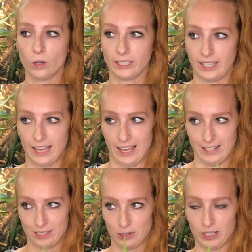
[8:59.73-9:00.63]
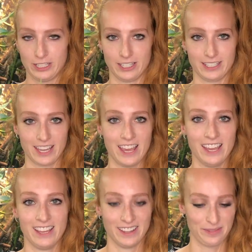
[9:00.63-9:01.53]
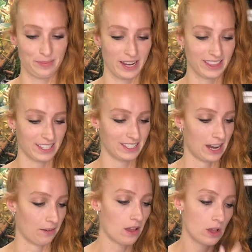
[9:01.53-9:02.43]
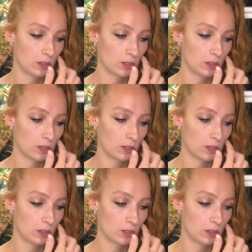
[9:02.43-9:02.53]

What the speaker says: Okay, so let's just break this down.